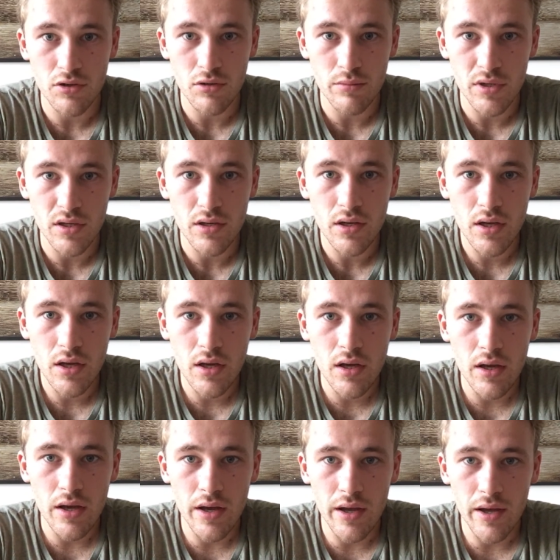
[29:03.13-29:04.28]
Dortmund,
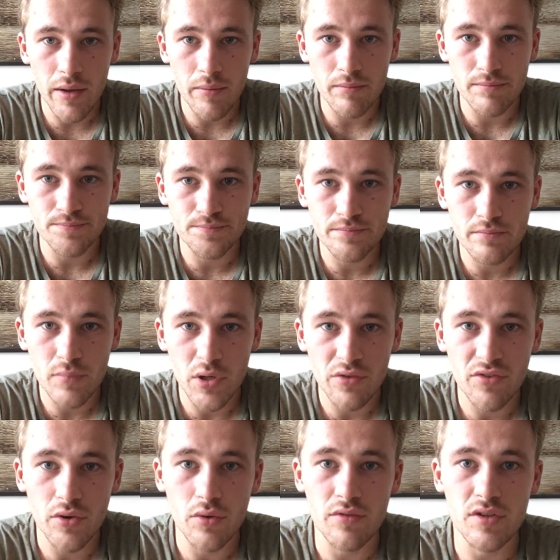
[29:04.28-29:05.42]
but a
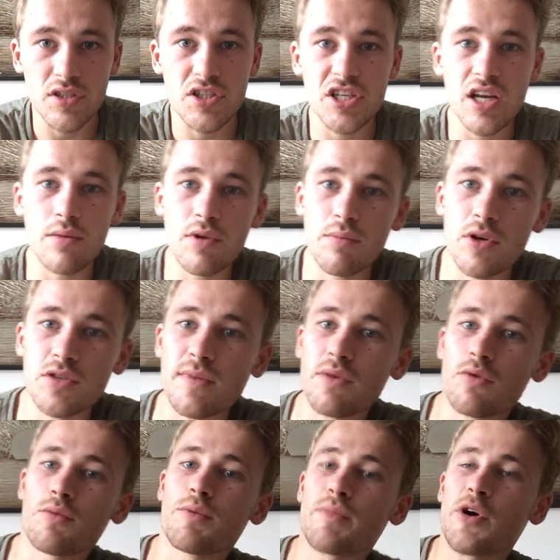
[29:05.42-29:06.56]
few of us. Jamie, most
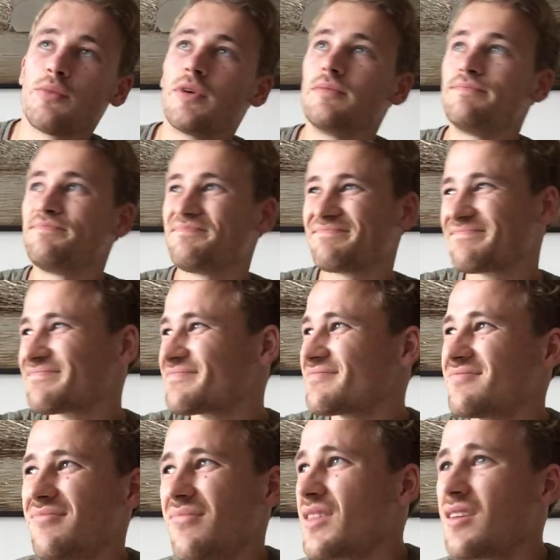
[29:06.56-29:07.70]
memorable moment?
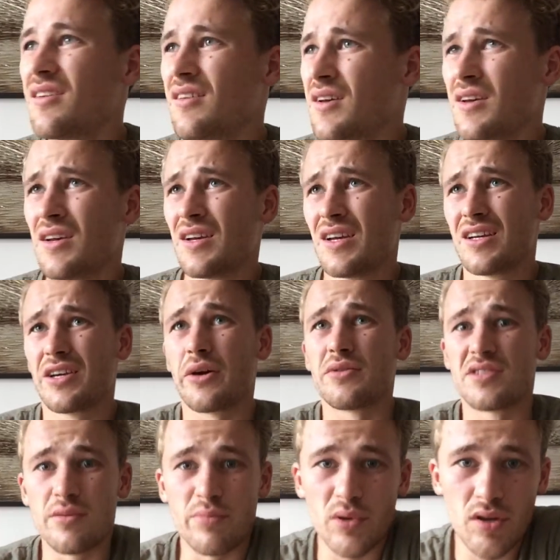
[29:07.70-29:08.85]
Going
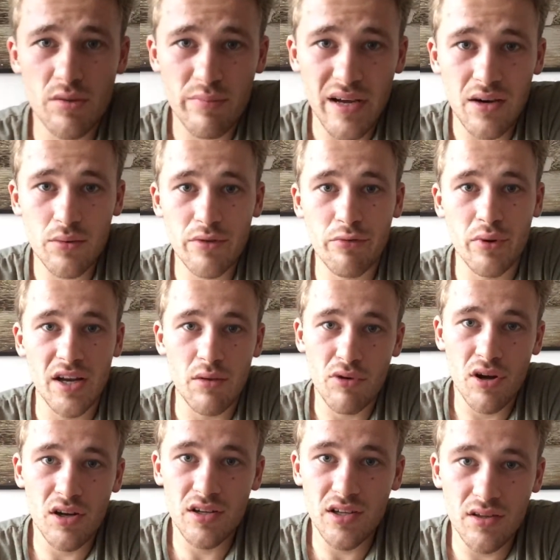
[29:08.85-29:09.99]
to the Bernabeu with
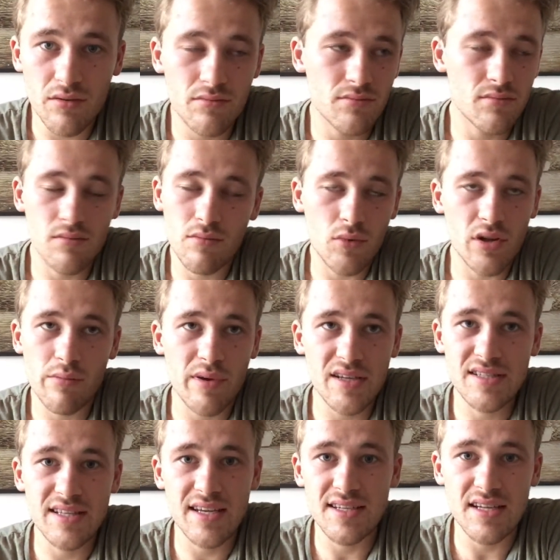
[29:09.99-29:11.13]
Fuenlabrada, one of the
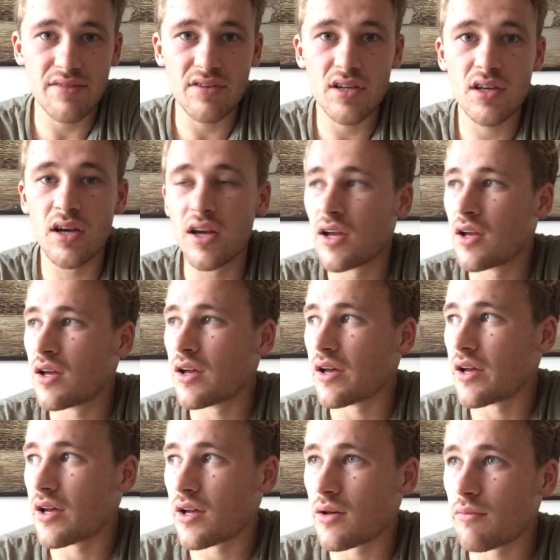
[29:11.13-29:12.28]
best days ever.
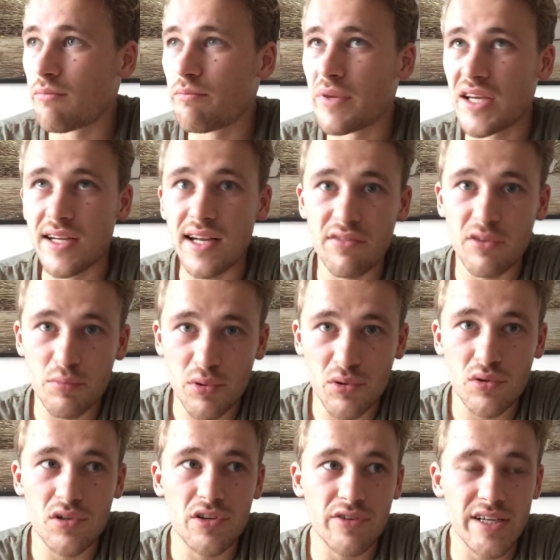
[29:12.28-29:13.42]
Beating
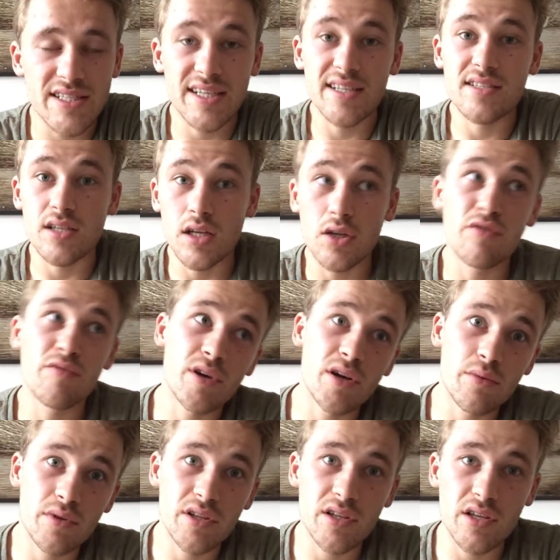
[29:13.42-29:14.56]
Liverpool under 18s at Loughborough
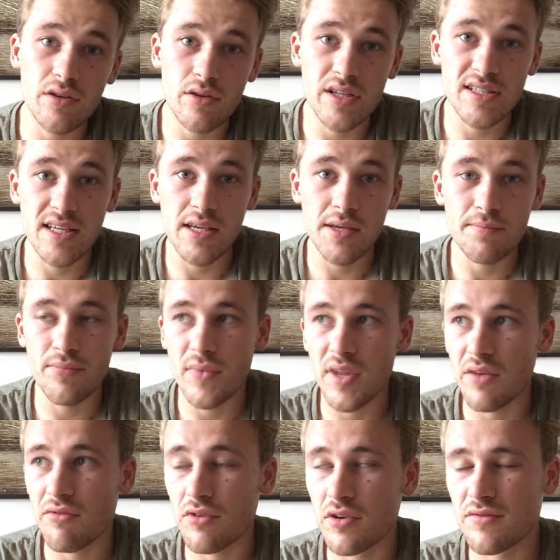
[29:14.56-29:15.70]
with the uni team
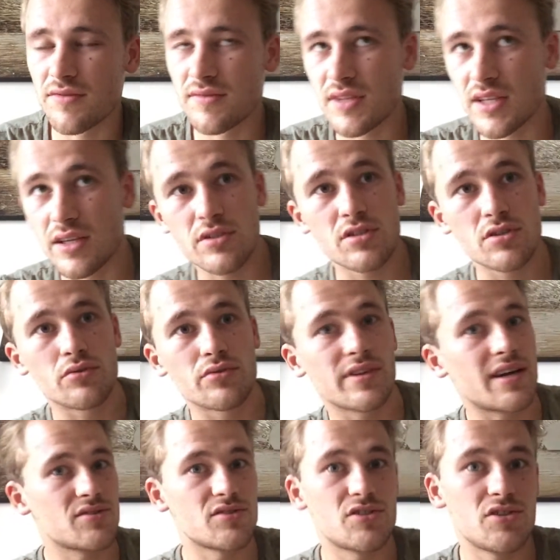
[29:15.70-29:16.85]
in front of, I think it was
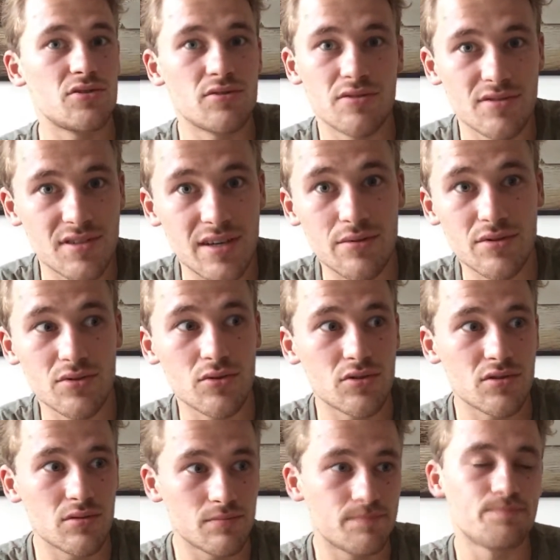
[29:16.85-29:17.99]
2,000 students. That was
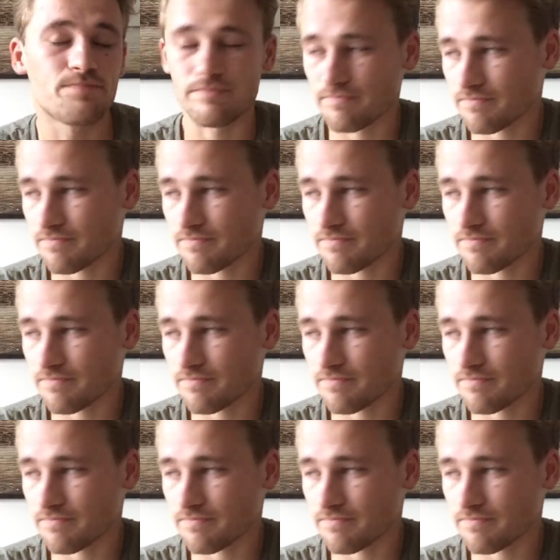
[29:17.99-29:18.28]
awesome.